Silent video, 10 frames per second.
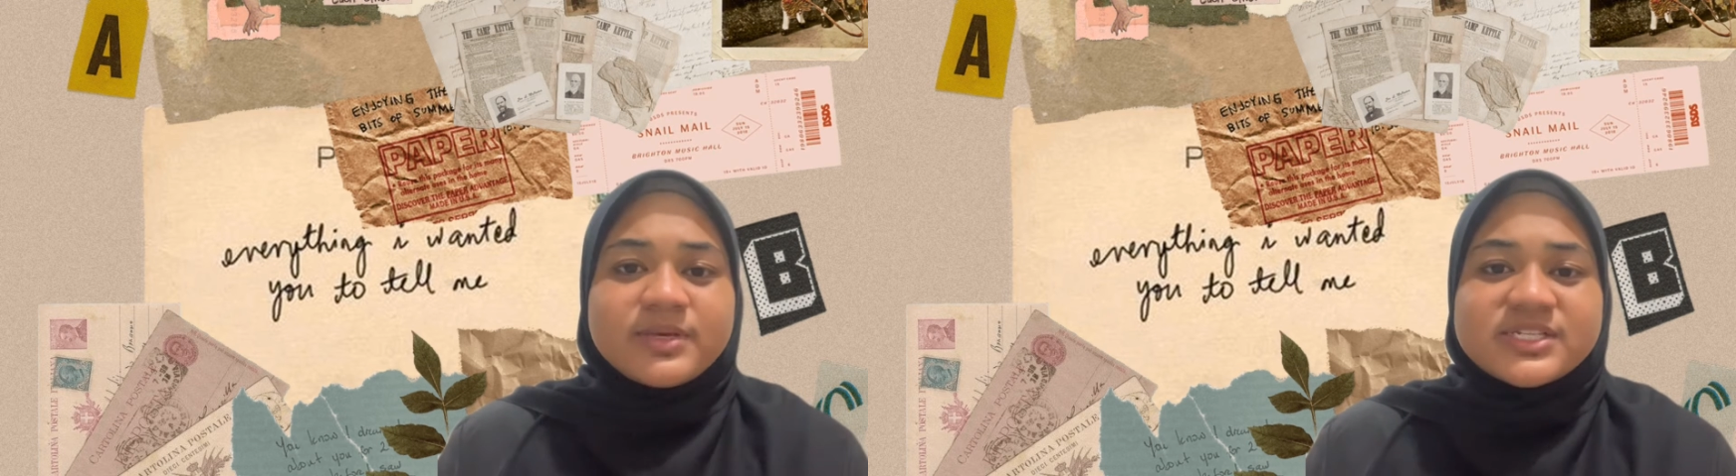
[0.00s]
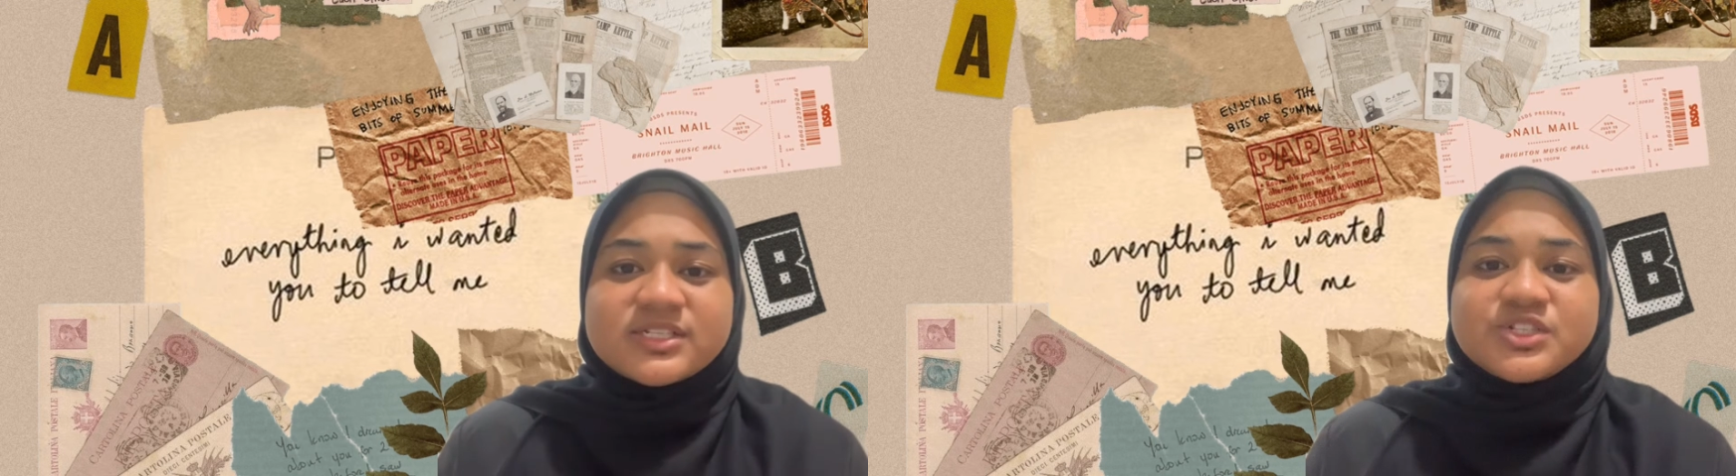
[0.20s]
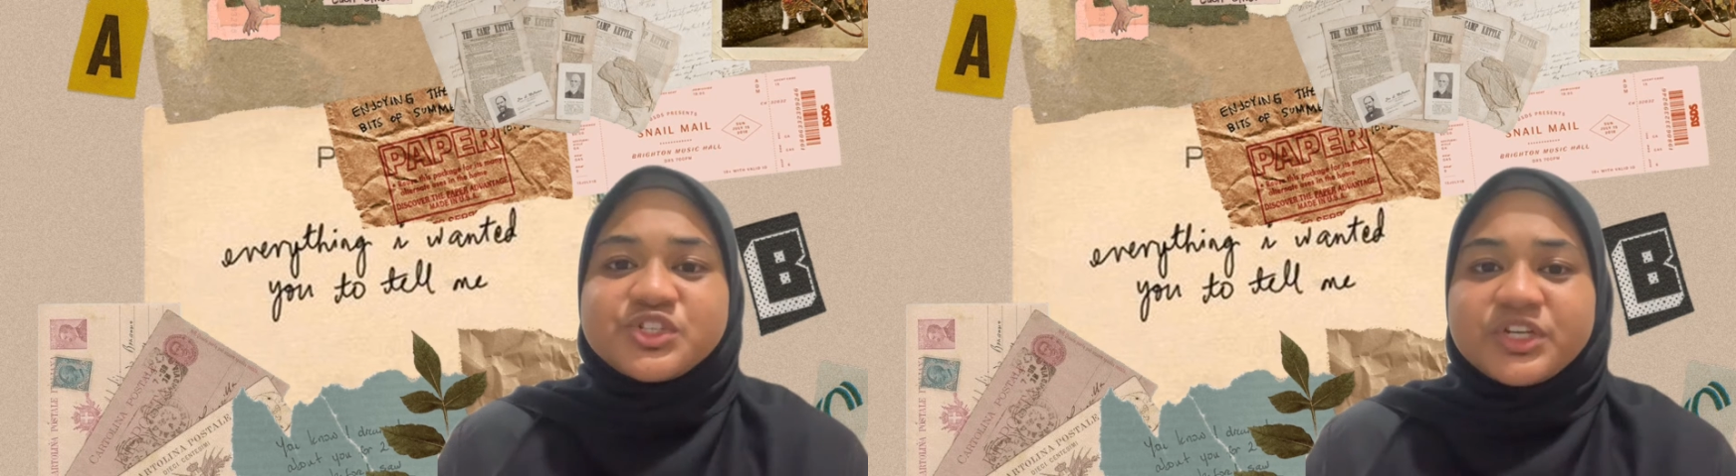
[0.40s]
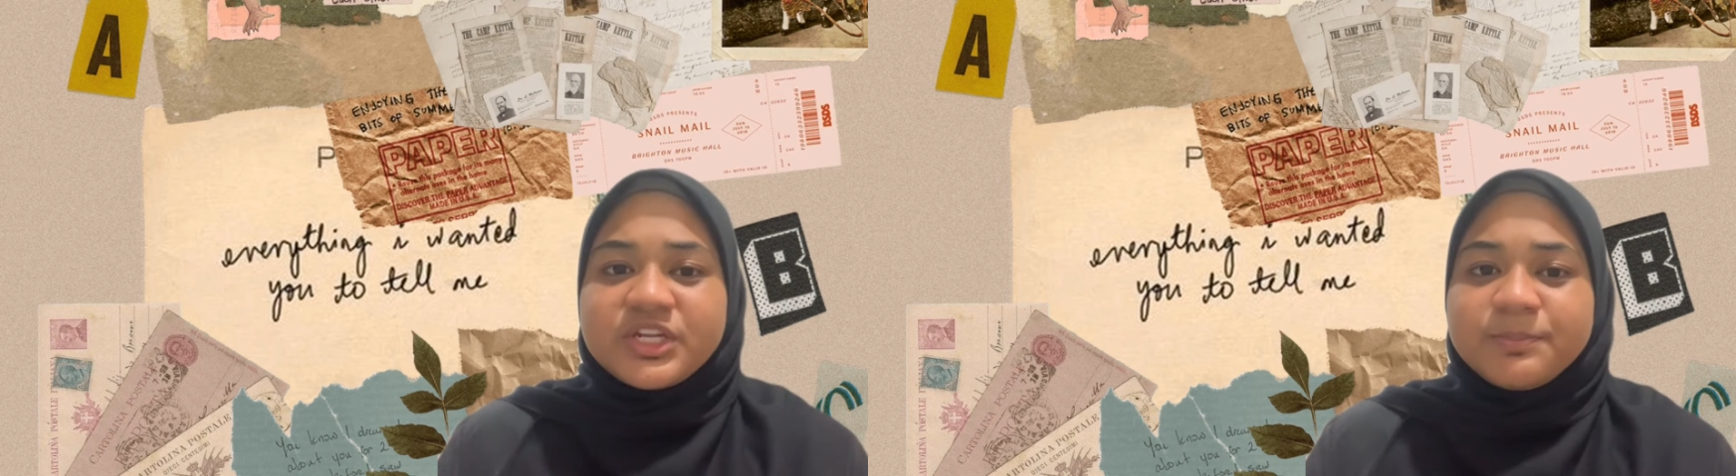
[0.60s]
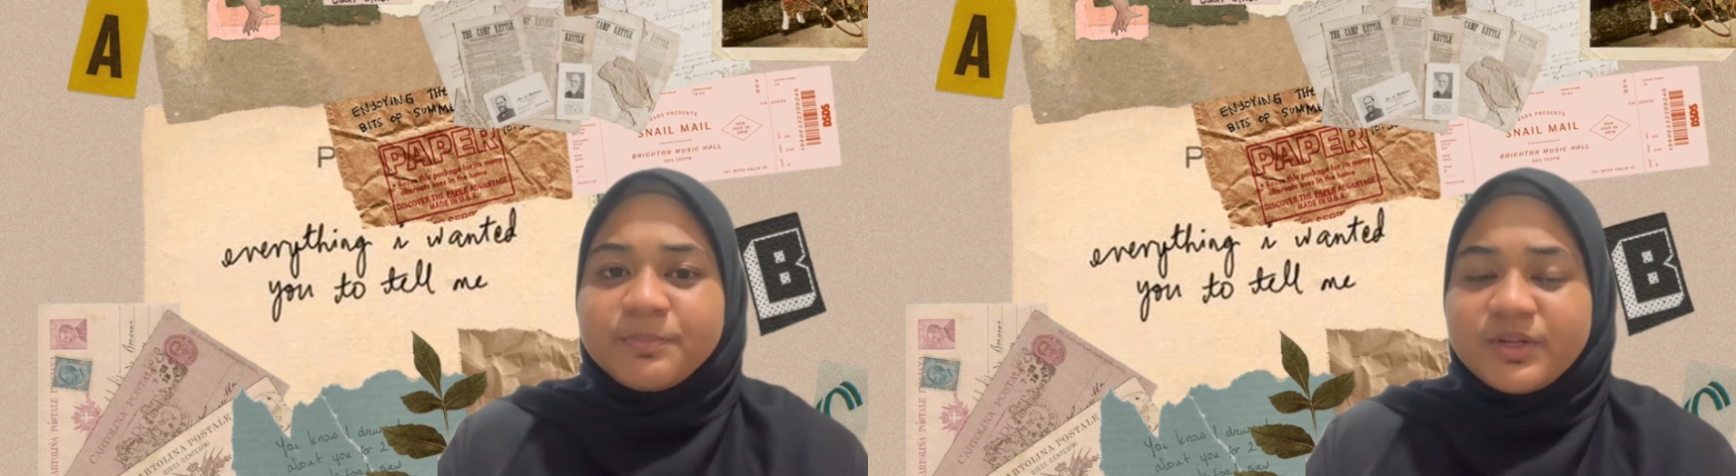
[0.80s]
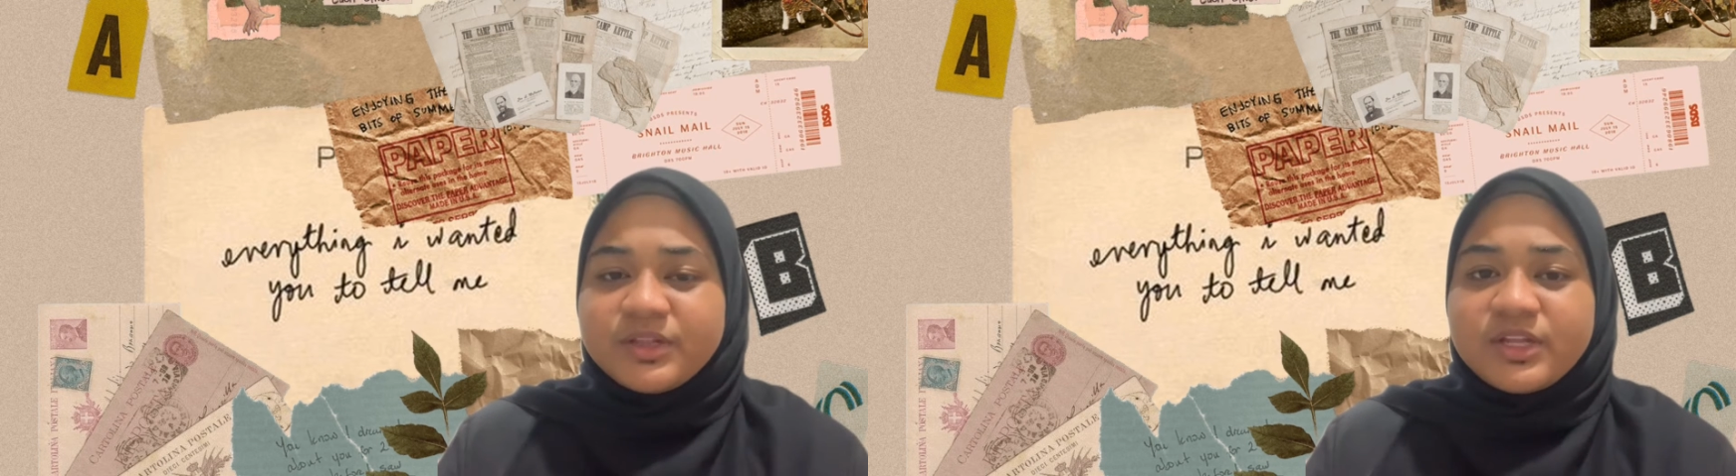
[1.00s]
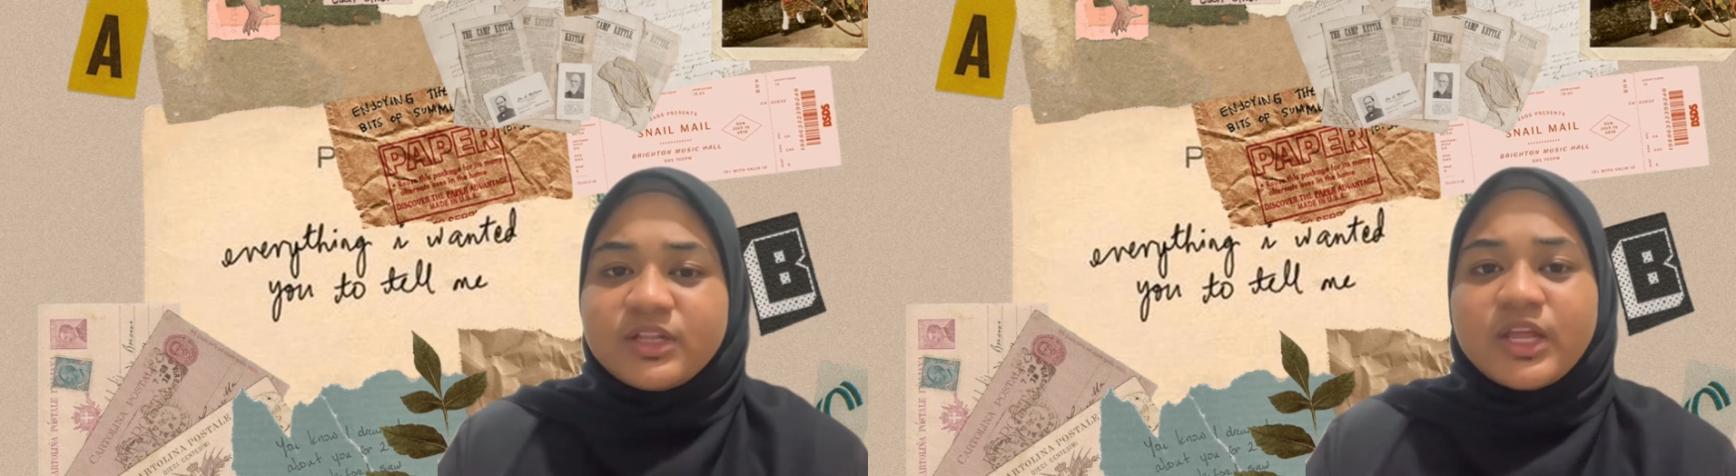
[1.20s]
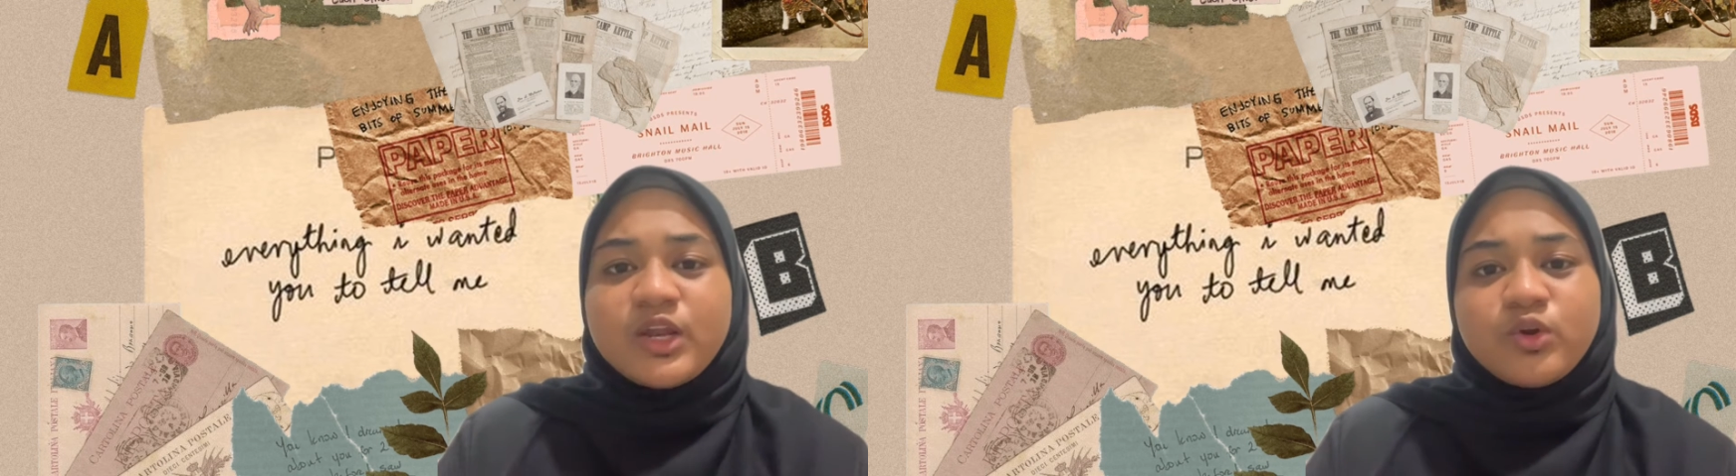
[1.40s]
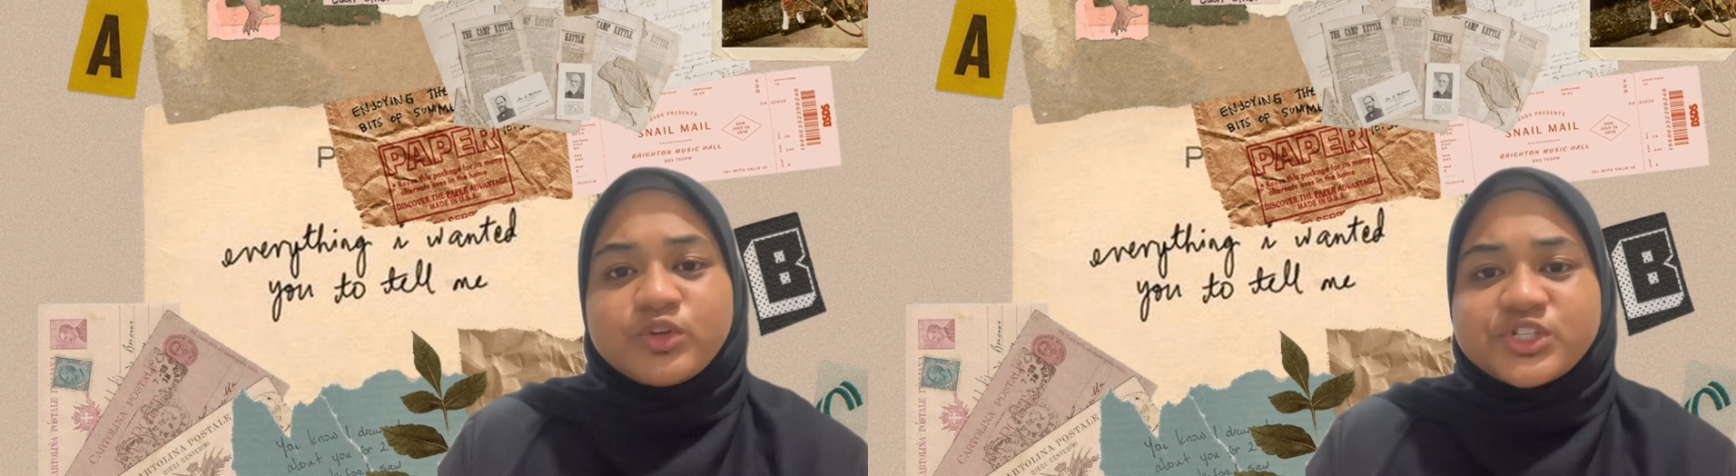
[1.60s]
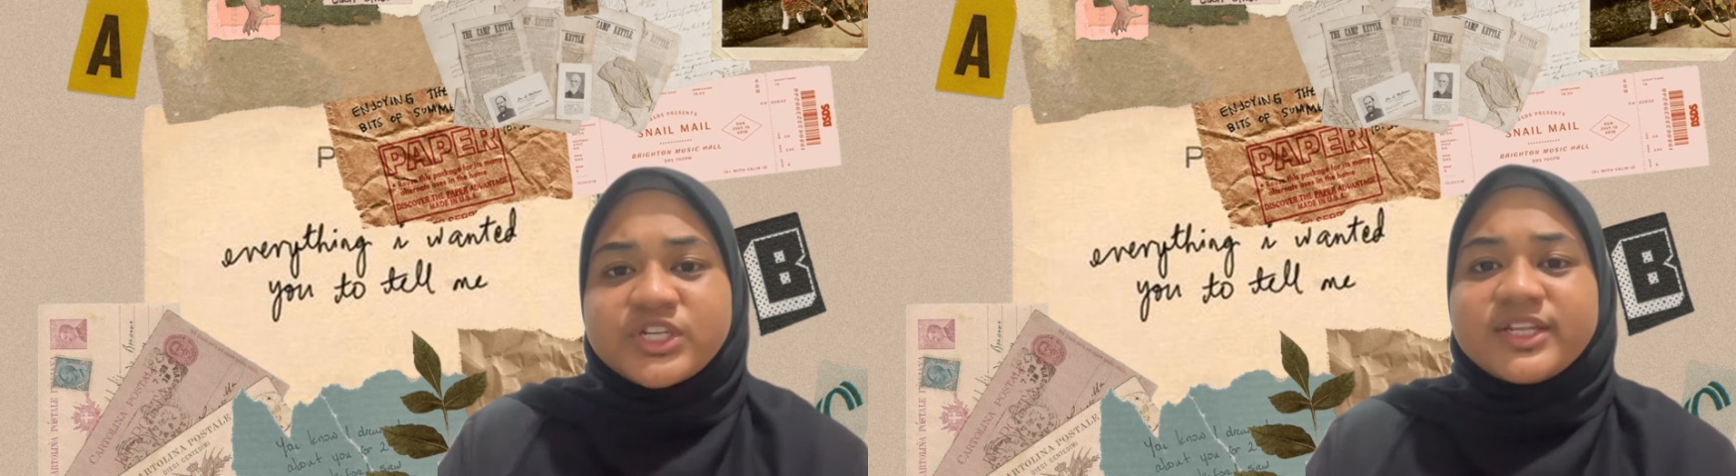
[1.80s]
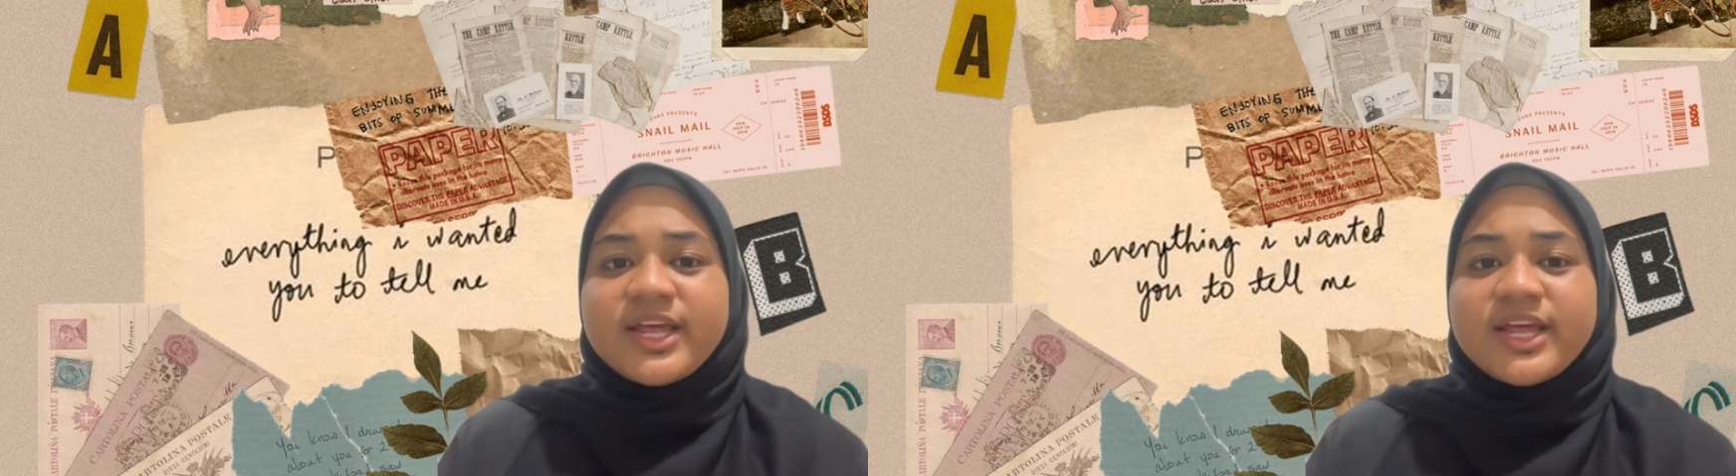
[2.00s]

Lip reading: is a 3D printing technology